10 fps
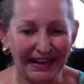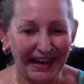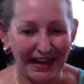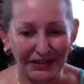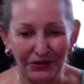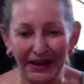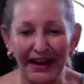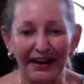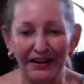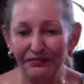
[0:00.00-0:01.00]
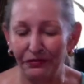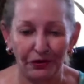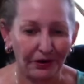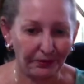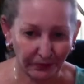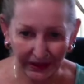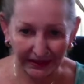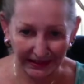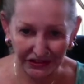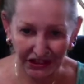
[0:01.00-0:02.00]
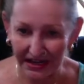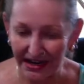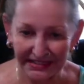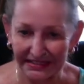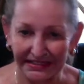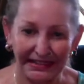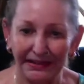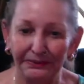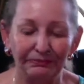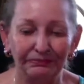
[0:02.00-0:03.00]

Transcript: I don't care for religiosity.